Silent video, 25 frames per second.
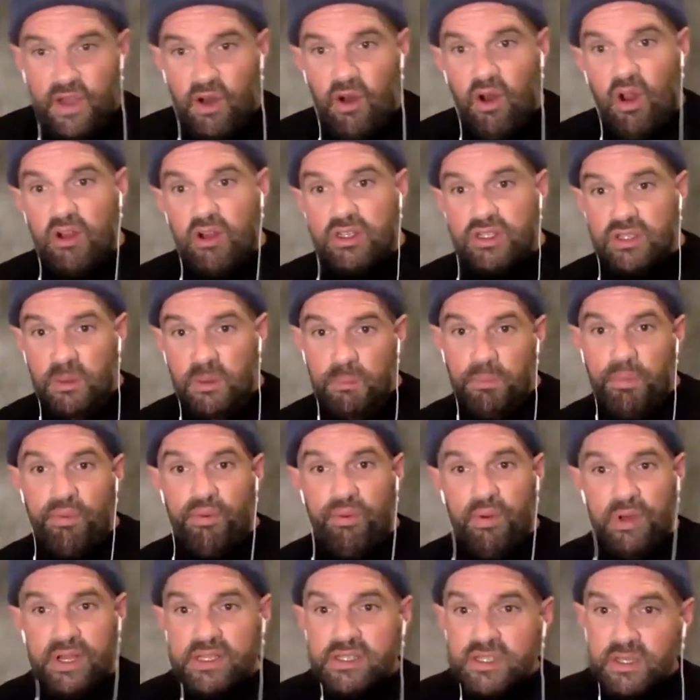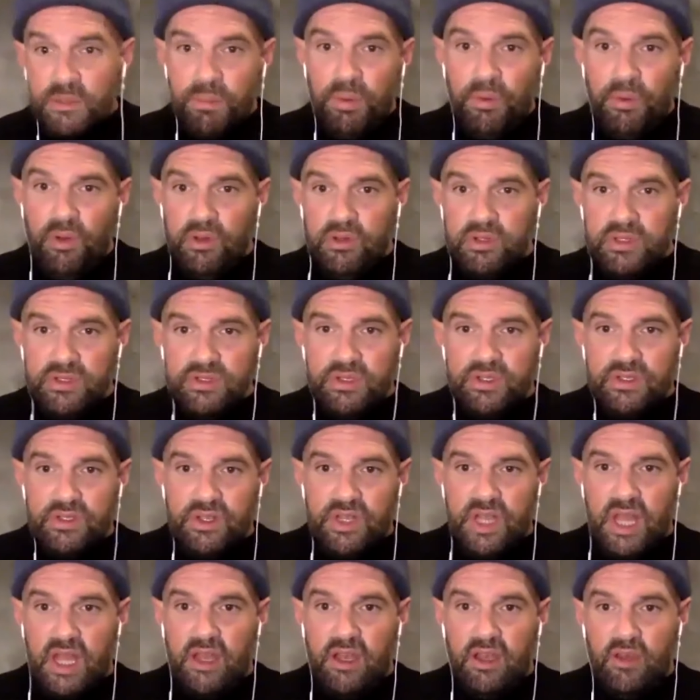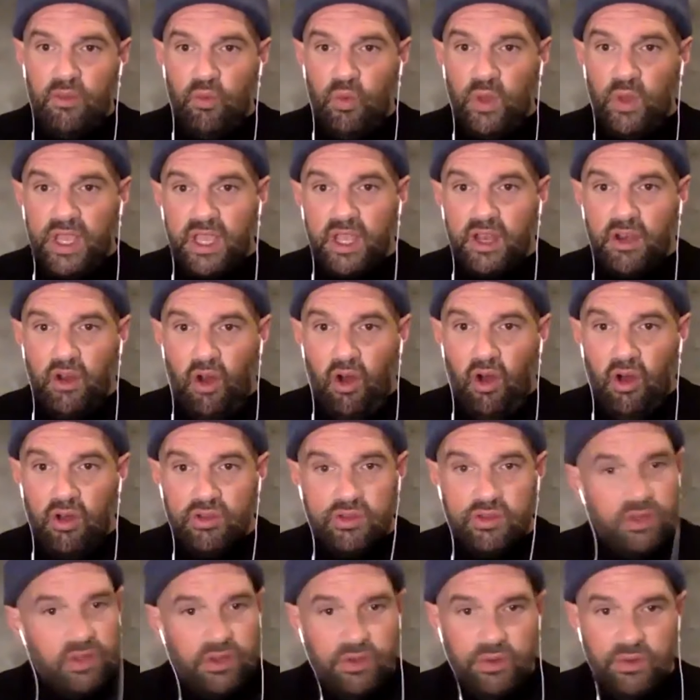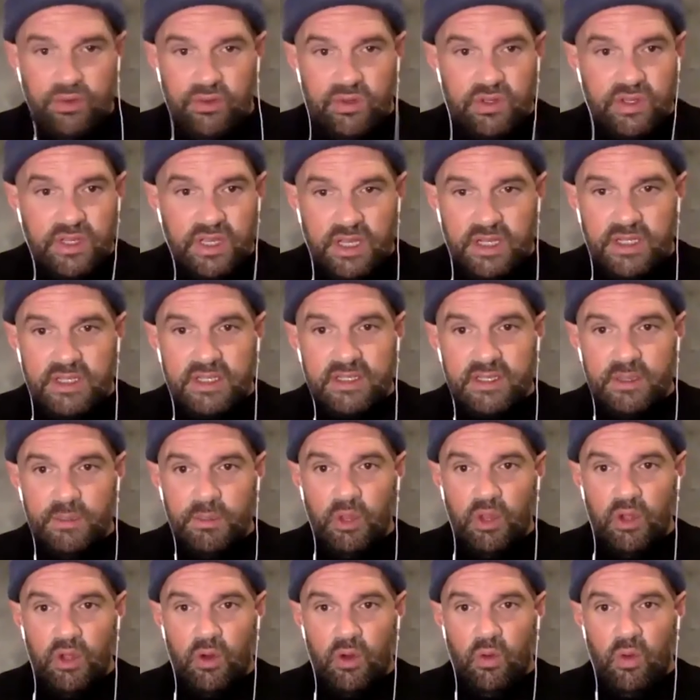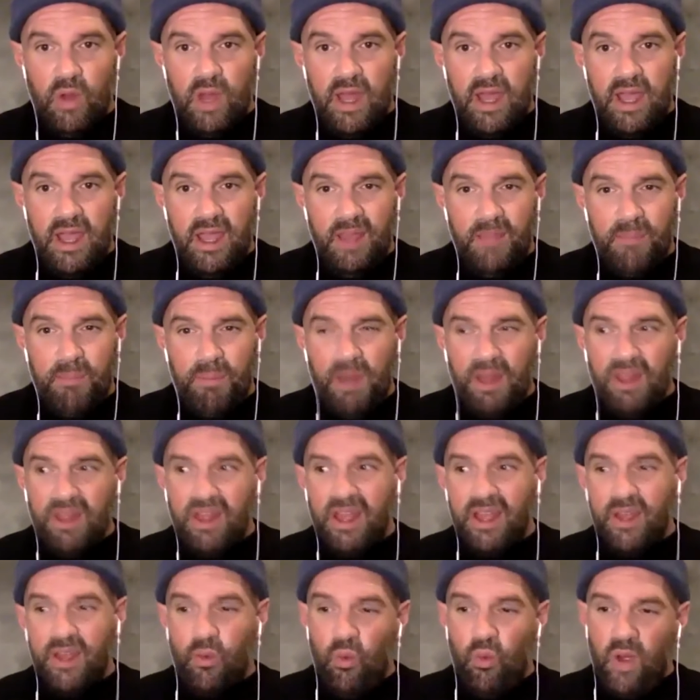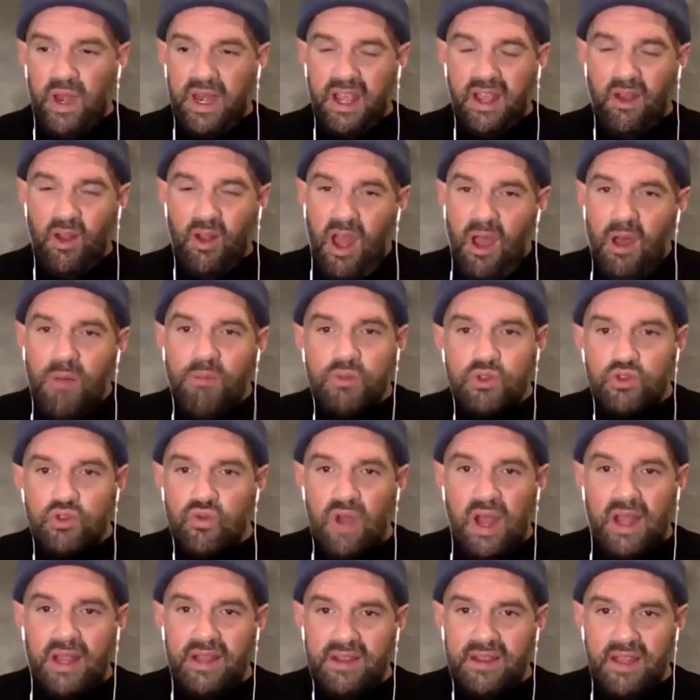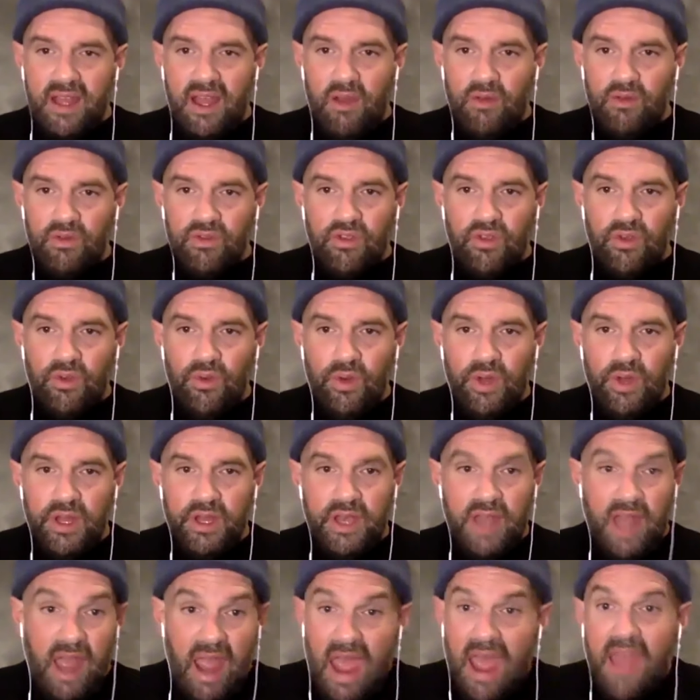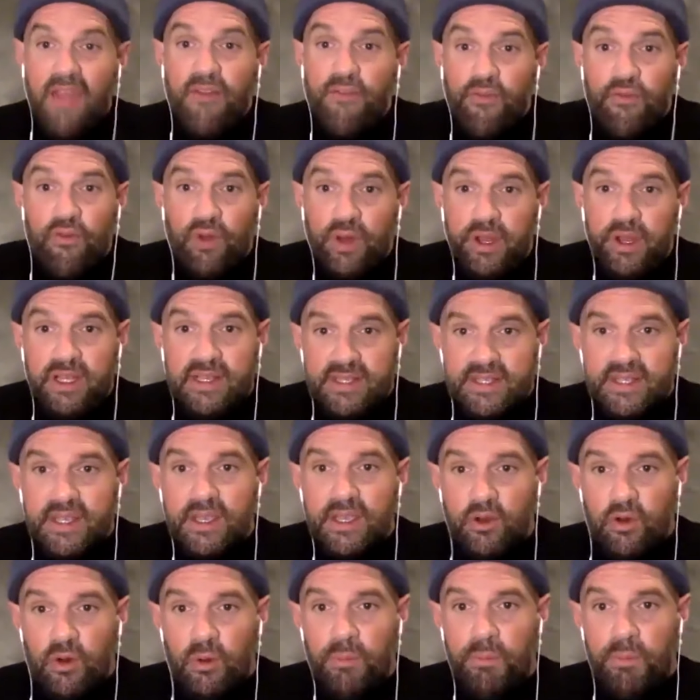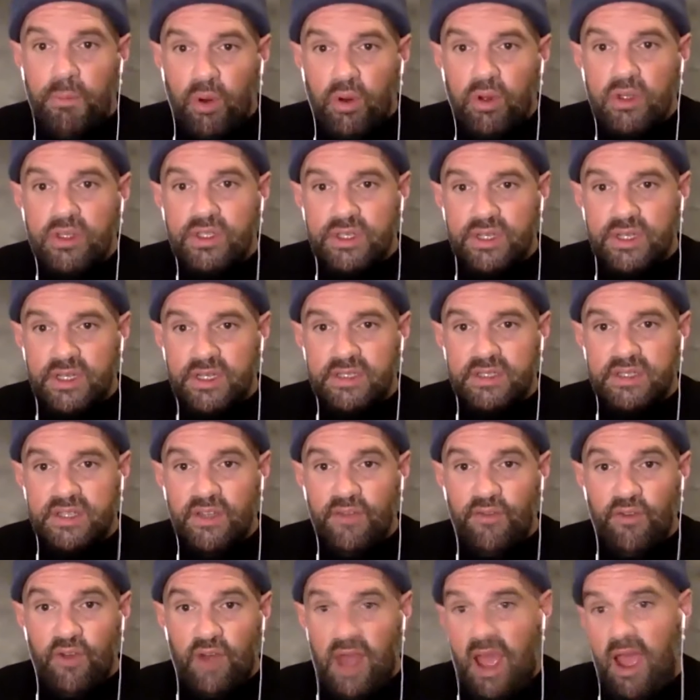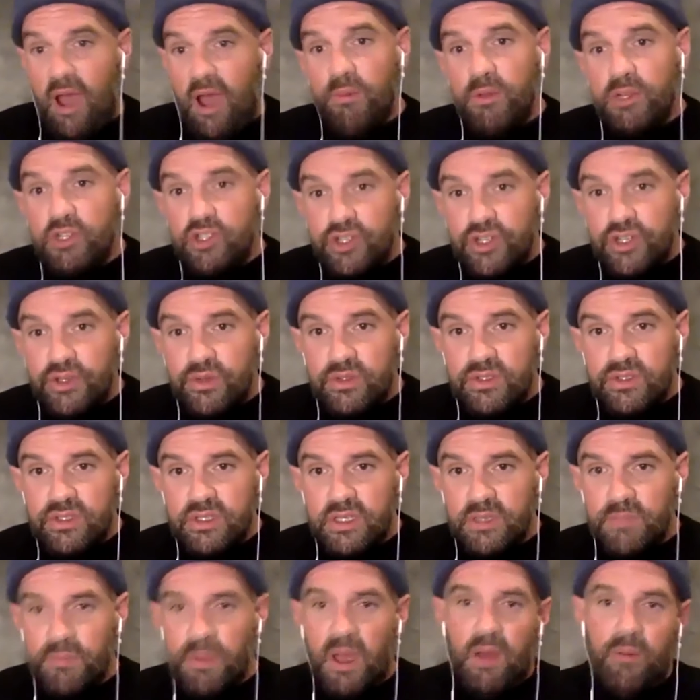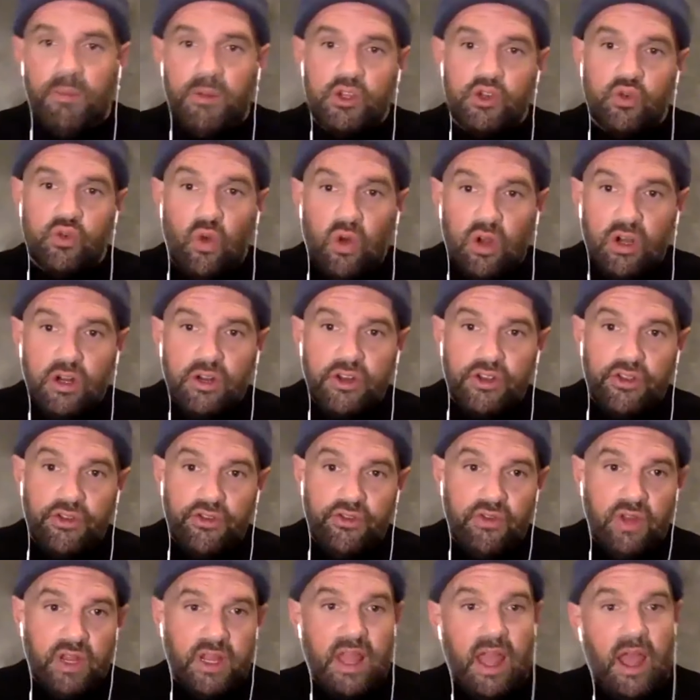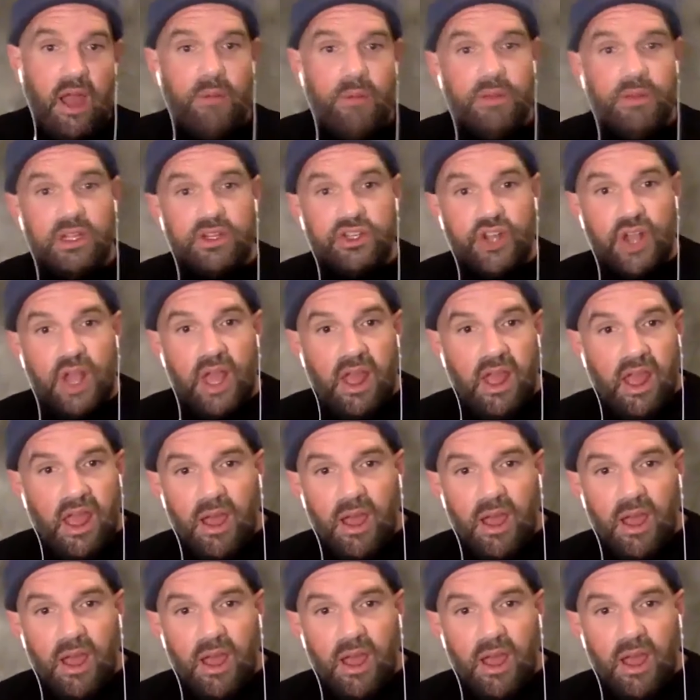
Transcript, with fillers: there are some principles that we can all use in a similar way but like when it comes right down to it every single person is different how much do you sleep how much water do you drink how much